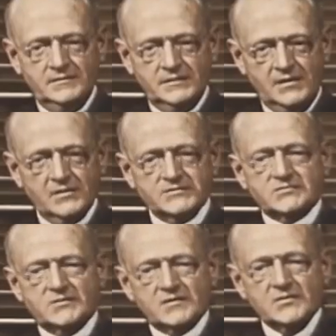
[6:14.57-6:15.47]
Now let's
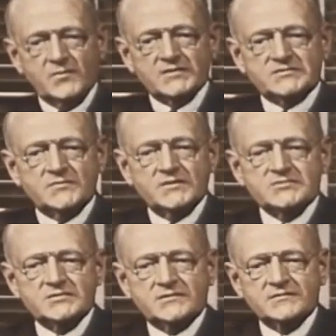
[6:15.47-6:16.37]
talk about some
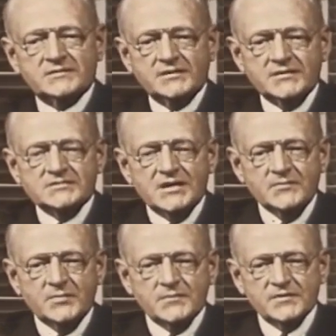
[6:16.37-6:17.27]
engineering that has high
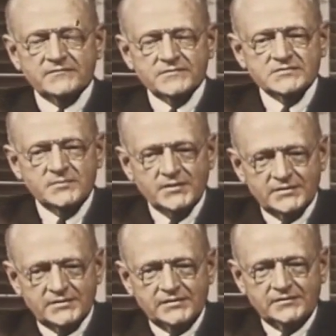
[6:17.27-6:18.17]
public
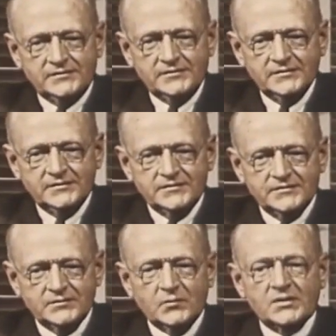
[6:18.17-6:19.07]
visibility.
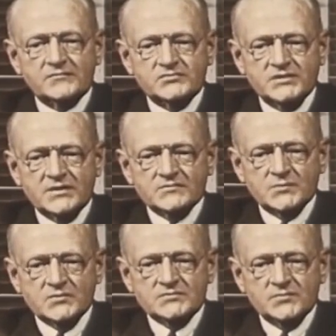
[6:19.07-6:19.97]
One of GM's
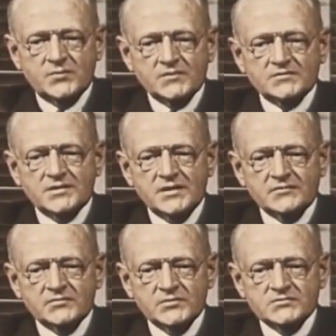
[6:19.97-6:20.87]
most important
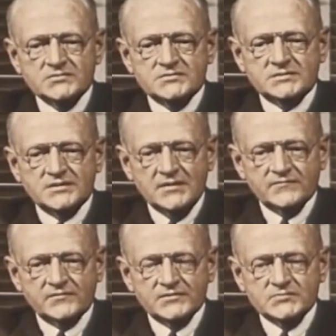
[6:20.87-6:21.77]
contributions to
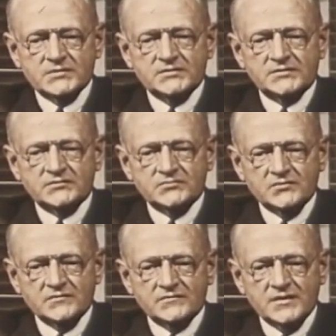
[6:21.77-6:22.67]
comfort has been the
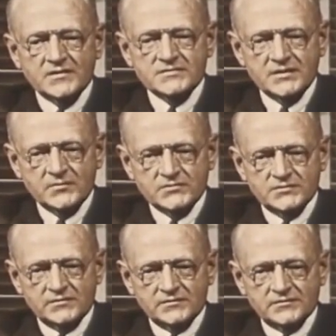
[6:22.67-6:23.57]
control of car temperature.